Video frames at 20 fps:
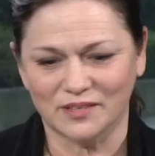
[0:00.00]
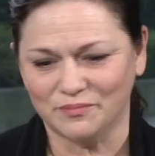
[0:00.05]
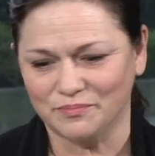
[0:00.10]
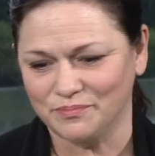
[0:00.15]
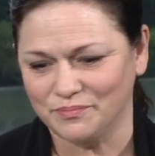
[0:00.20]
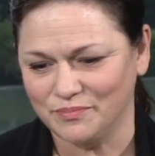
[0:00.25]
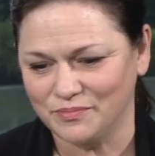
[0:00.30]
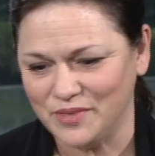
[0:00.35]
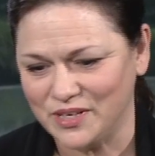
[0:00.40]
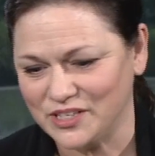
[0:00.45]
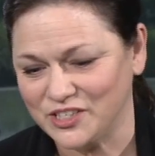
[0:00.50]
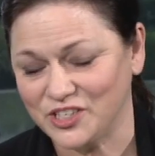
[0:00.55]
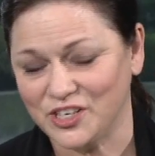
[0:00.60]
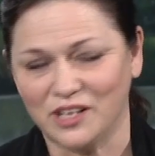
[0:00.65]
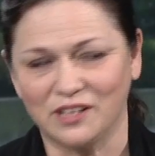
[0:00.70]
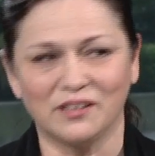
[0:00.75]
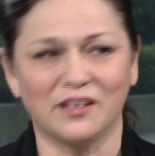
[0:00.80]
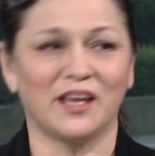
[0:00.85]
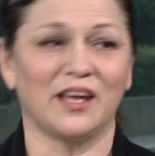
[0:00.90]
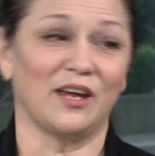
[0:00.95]
a
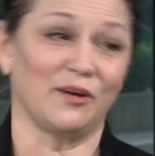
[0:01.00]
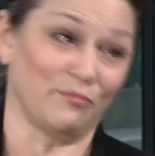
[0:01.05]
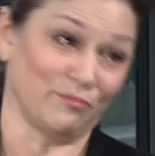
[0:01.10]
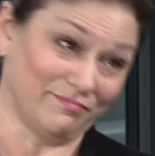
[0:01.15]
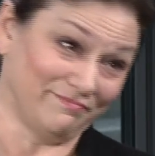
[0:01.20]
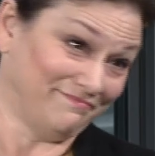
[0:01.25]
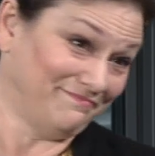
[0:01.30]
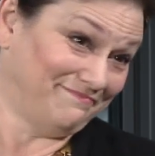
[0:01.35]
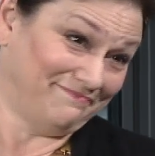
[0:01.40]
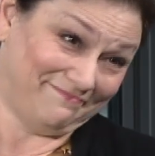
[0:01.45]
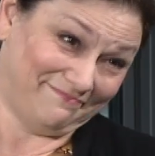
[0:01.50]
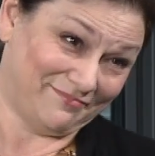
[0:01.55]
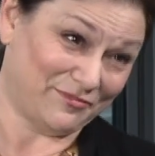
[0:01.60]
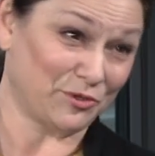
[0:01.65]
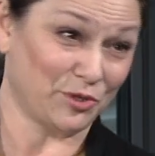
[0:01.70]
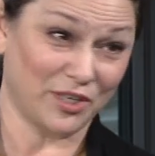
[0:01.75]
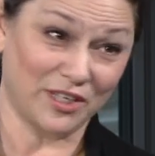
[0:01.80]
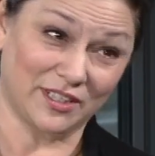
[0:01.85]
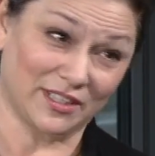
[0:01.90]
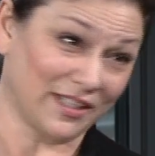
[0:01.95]
shell game,
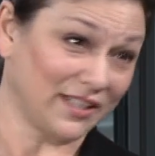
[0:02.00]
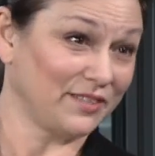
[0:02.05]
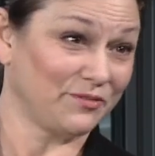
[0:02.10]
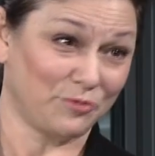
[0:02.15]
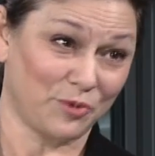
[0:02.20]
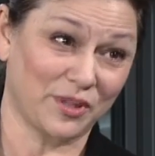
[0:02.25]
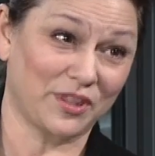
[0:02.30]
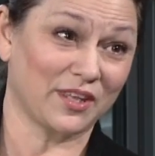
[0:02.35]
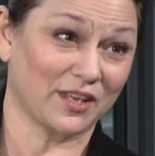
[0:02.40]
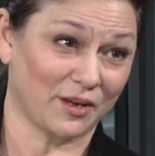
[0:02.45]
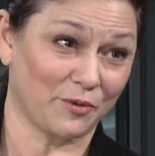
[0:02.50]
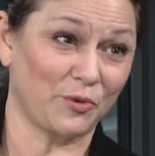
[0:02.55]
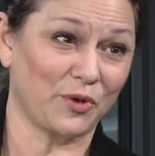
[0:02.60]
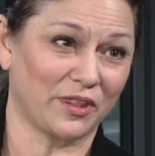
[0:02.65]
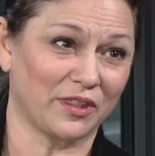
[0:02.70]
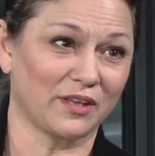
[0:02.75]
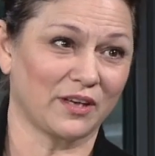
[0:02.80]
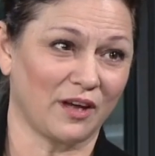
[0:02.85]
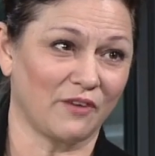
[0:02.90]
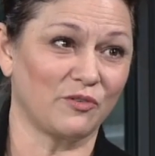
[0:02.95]
really, with
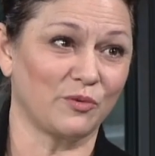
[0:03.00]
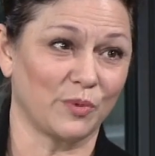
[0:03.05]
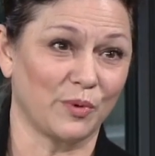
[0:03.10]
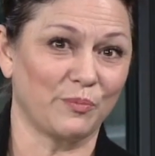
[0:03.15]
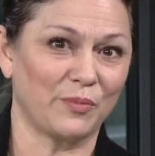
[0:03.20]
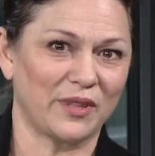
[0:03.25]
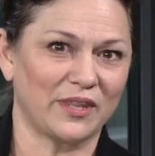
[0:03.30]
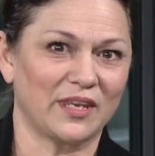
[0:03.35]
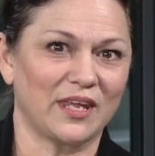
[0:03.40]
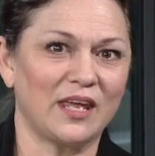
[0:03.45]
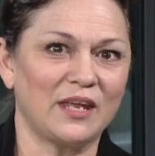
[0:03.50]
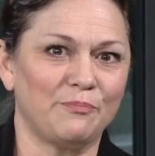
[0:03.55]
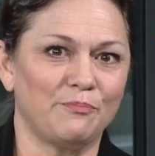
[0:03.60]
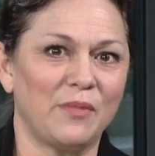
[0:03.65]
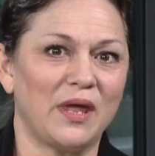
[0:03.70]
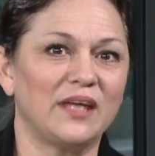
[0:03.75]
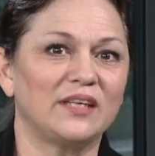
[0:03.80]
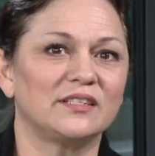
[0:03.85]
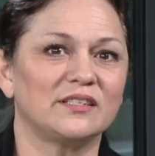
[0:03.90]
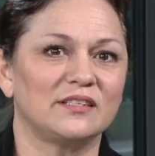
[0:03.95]
the government. But it
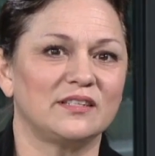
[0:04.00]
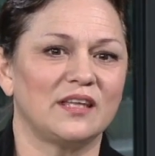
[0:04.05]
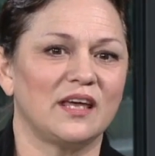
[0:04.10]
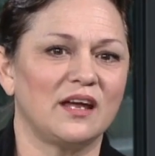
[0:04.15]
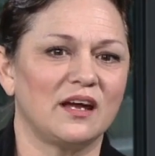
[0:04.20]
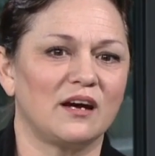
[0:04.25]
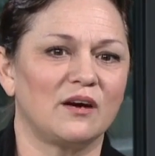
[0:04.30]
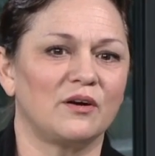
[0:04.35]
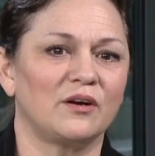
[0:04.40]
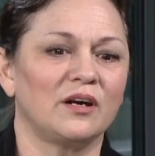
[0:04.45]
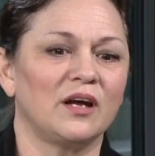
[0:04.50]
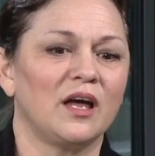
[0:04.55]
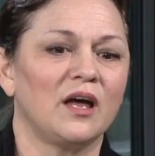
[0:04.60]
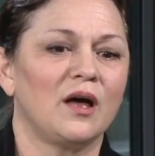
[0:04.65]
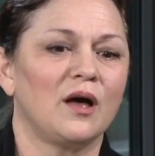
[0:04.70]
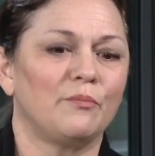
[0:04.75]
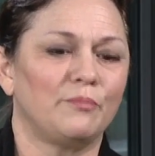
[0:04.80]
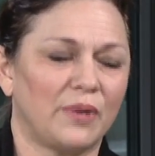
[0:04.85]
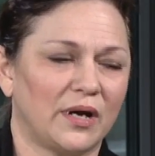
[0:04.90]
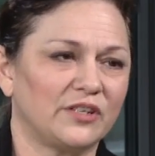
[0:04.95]
makes their
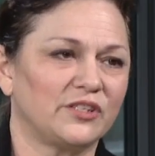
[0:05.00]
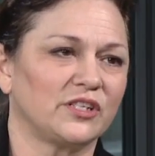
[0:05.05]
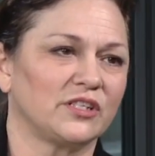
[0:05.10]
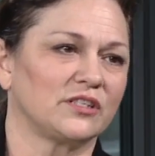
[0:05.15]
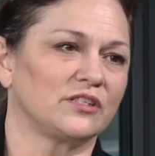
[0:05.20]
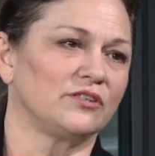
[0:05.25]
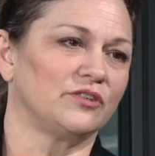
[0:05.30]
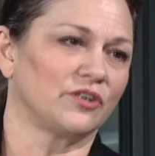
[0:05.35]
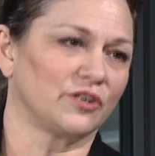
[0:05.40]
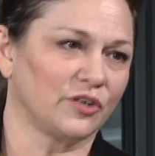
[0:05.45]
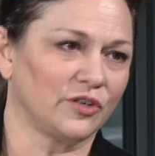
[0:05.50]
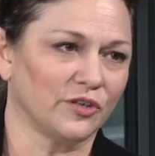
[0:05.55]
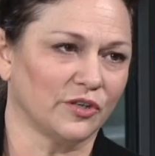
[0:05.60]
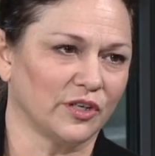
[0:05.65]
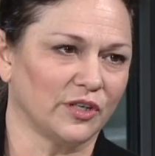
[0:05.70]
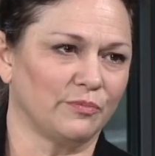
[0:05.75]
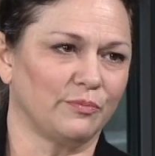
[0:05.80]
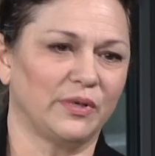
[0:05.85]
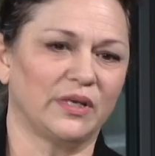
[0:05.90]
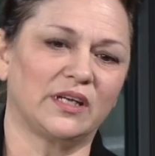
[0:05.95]
budgets look
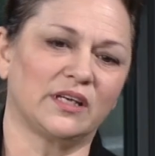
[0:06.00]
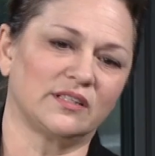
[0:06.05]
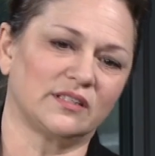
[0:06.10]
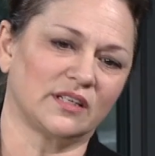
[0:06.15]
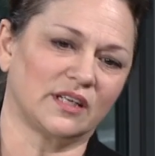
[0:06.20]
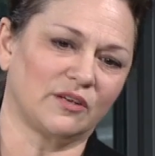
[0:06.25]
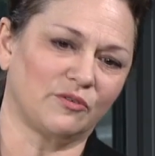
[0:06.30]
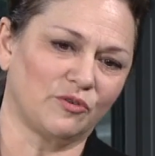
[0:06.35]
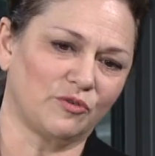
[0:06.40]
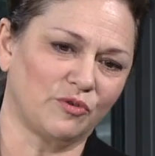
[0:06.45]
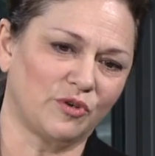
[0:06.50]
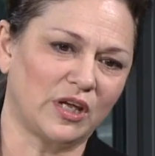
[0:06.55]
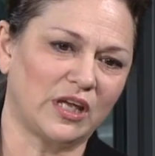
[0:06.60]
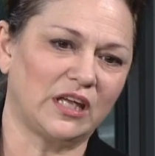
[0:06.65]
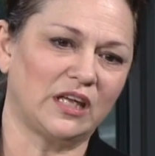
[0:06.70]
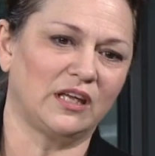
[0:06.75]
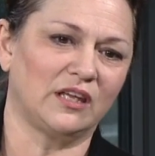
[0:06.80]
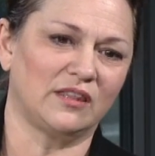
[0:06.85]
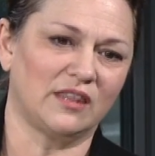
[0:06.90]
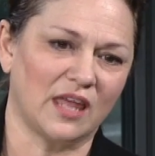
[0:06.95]
good because
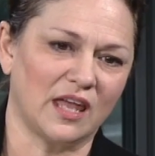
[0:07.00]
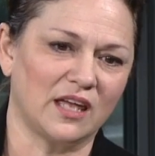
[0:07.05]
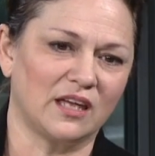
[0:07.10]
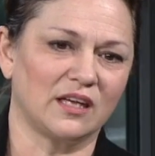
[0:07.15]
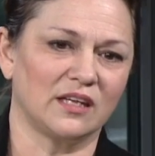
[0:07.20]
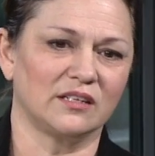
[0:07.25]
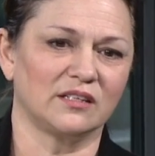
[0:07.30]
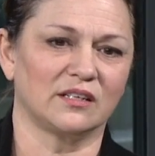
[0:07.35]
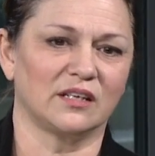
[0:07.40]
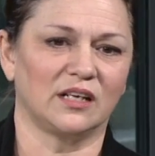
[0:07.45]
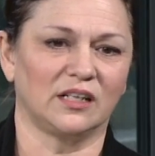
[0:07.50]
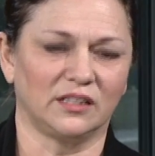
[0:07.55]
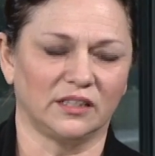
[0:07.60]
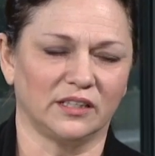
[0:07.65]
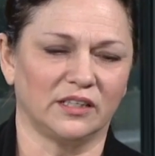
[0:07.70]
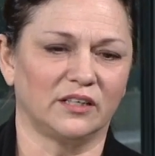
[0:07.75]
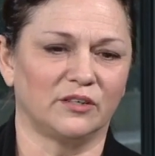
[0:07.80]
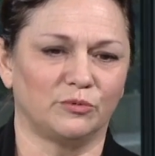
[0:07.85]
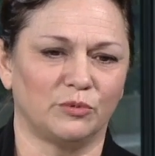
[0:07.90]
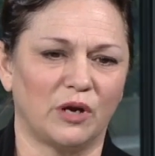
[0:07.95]
they can
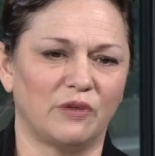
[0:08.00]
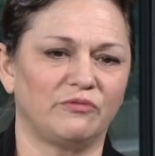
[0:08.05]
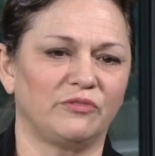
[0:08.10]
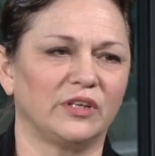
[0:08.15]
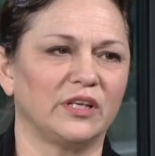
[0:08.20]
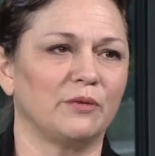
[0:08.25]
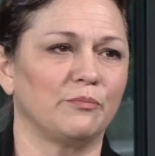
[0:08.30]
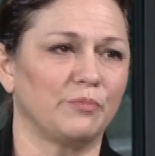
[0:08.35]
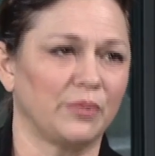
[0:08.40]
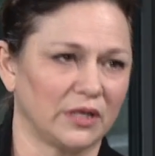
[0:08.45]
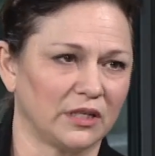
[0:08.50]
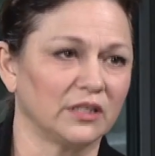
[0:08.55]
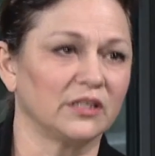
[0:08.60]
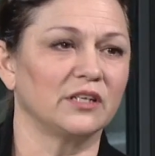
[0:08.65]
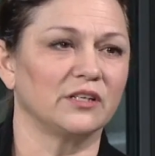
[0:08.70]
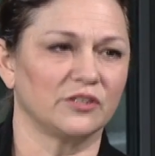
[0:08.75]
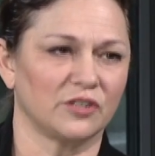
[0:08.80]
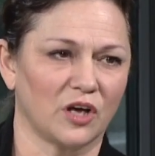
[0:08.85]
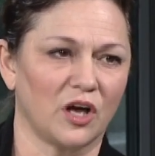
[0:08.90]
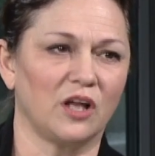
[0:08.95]
clear roughly $1
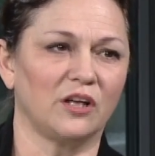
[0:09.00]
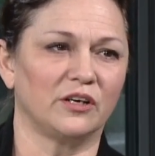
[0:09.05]
billion